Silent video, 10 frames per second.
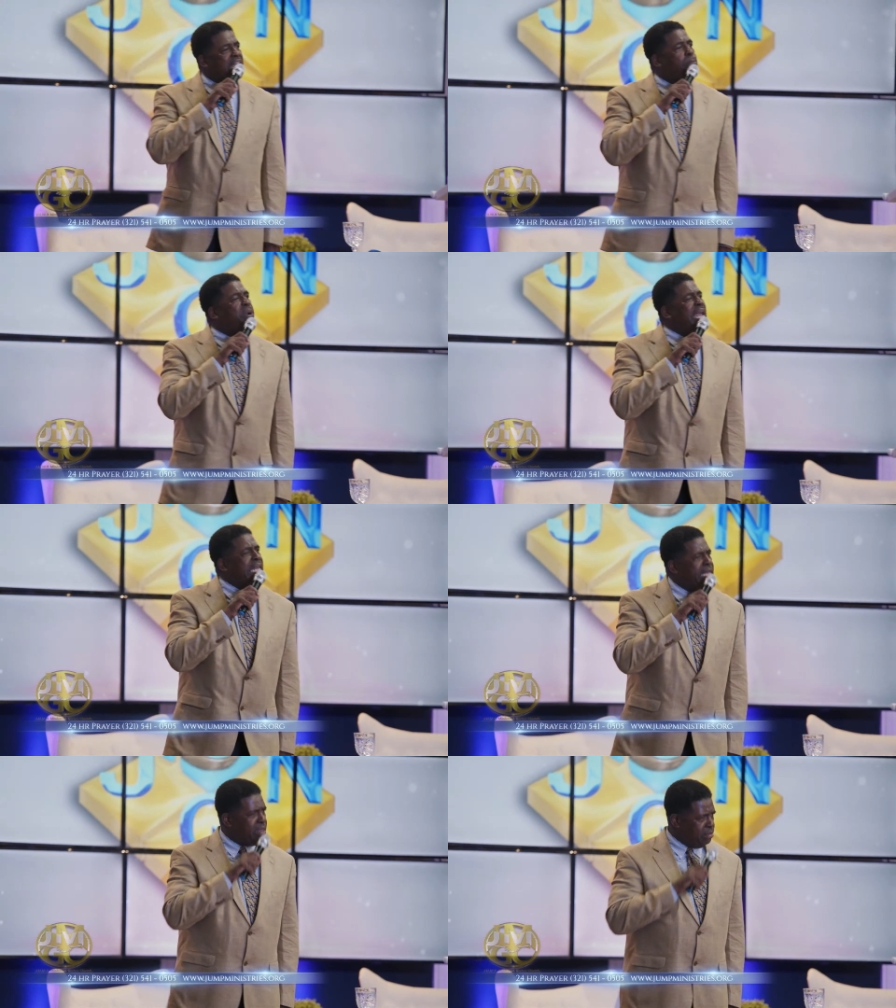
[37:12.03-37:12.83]
say
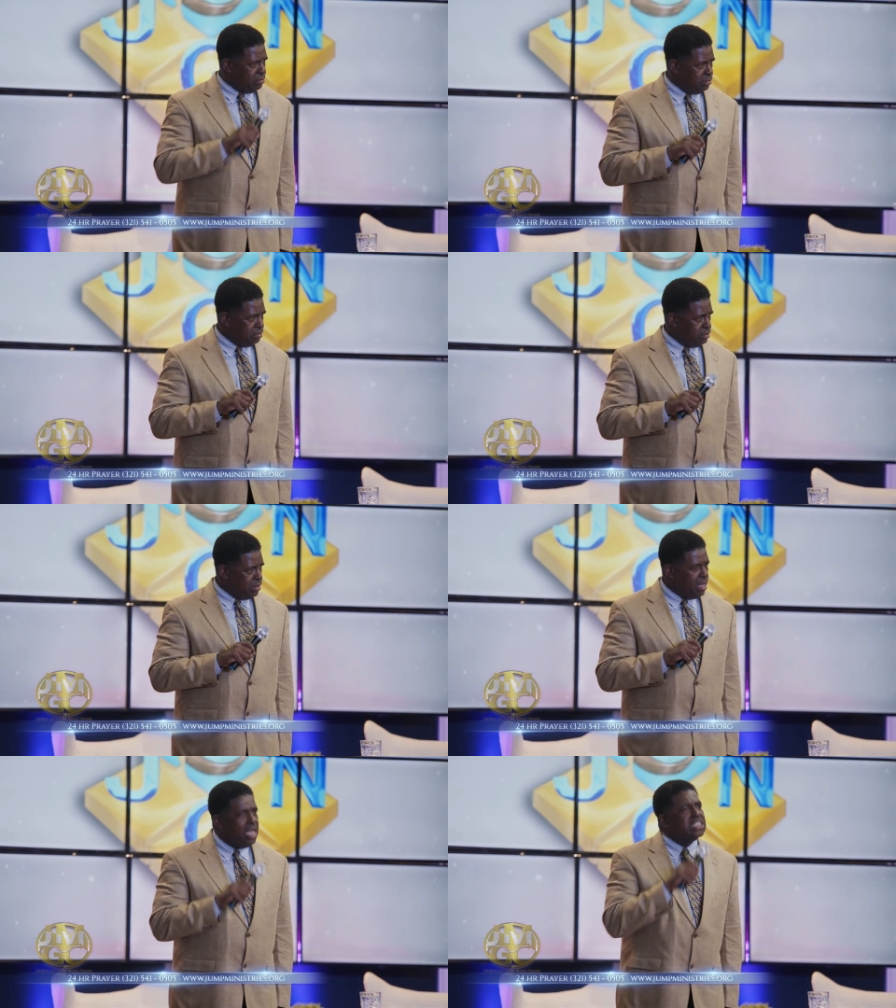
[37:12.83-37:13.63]
plenty.
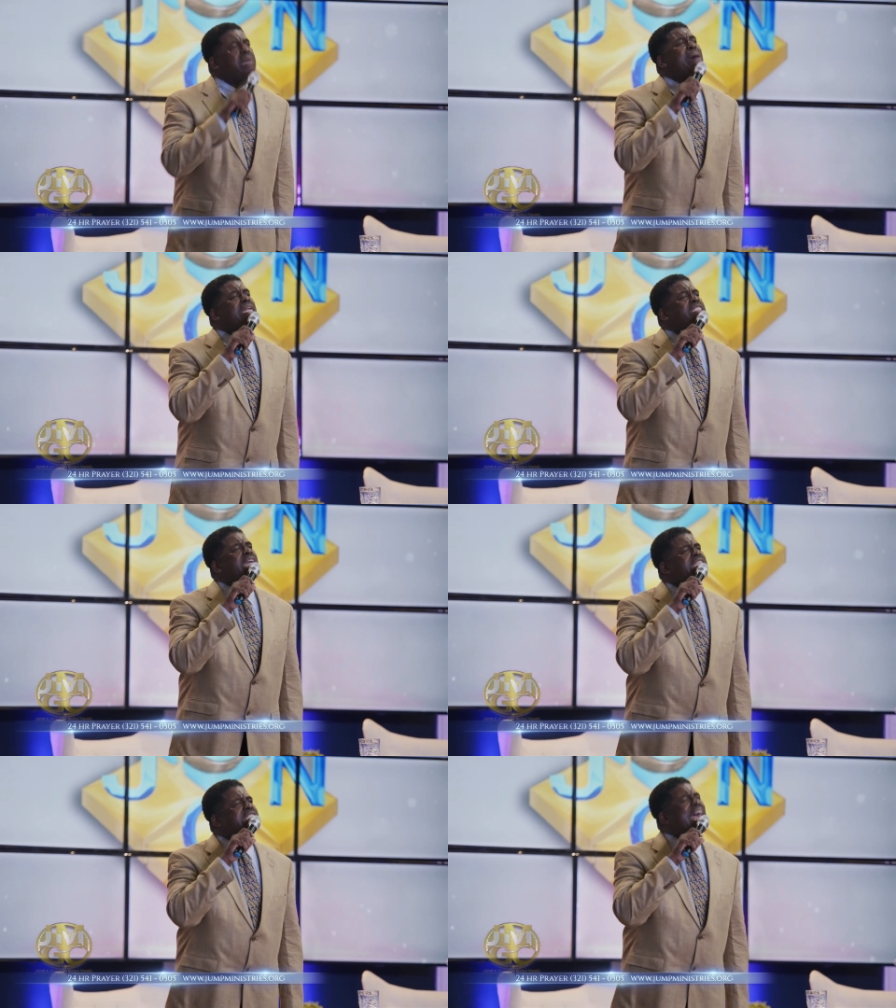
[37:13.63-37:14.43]
Somebody
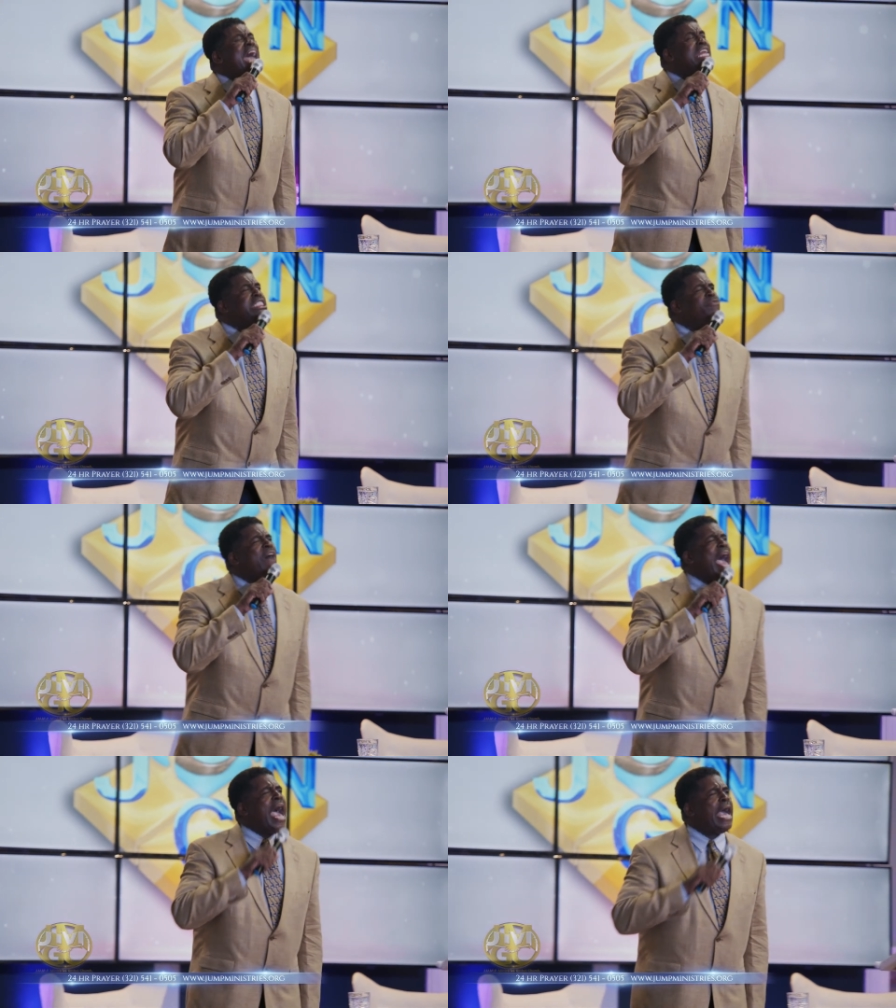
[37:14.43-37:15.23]
say
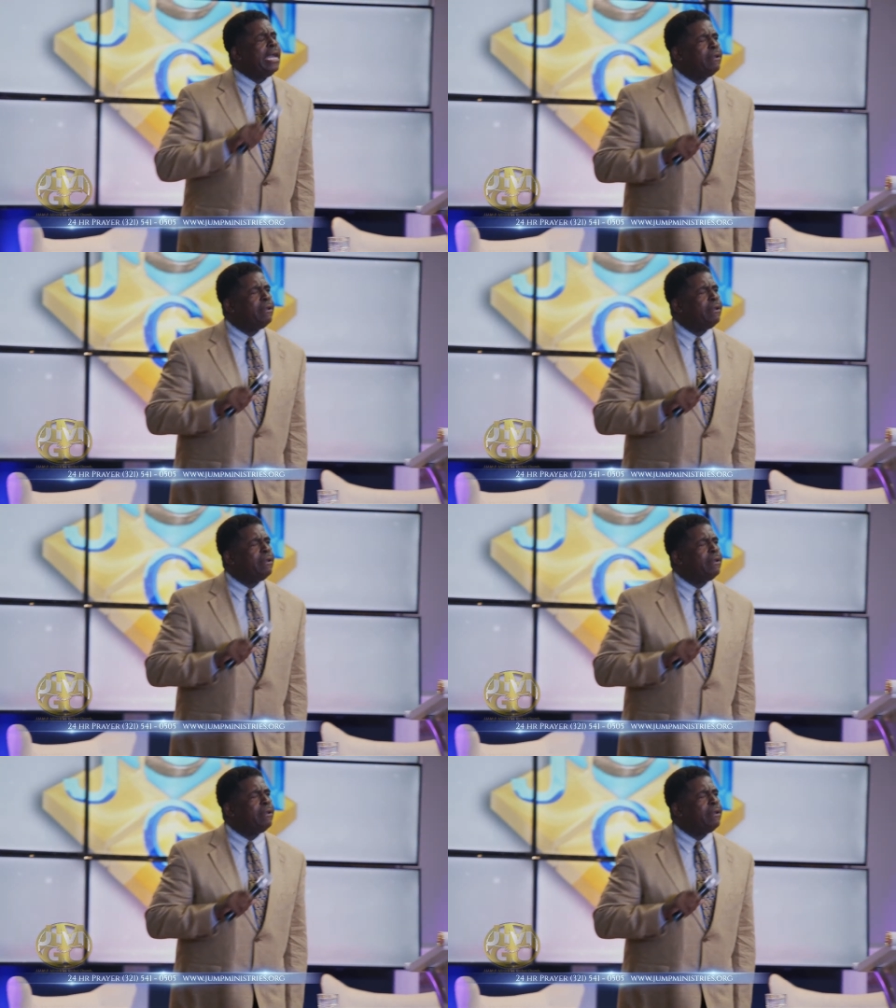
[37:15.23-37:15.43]
satisfied.